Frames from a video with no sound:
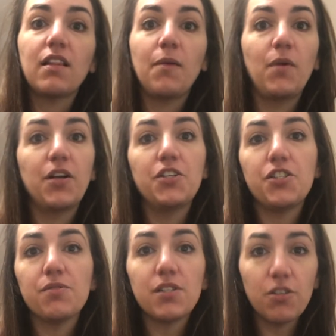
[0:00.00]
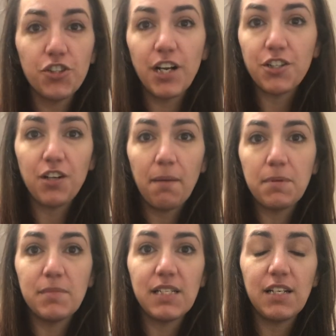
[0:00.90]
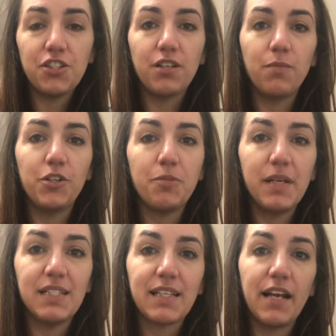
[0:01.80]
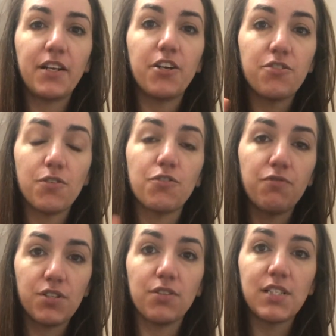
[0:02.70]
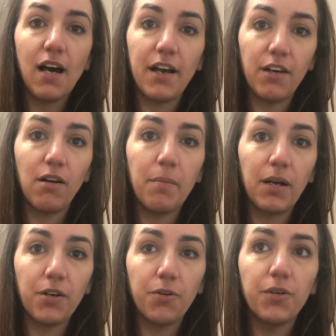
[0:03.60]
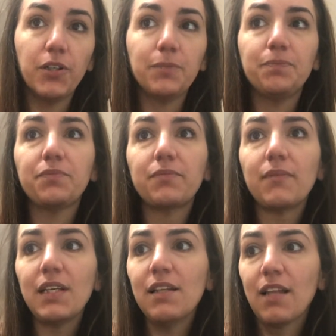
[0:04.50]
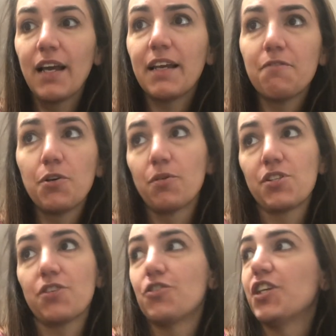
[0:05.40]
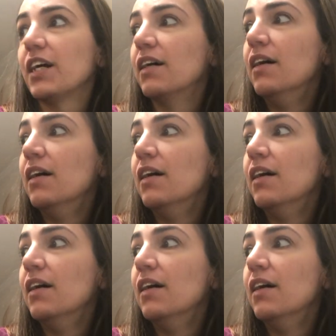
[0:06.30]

they want to do search engine optimization, which means getting your search results higher up on Google. Like if you were searching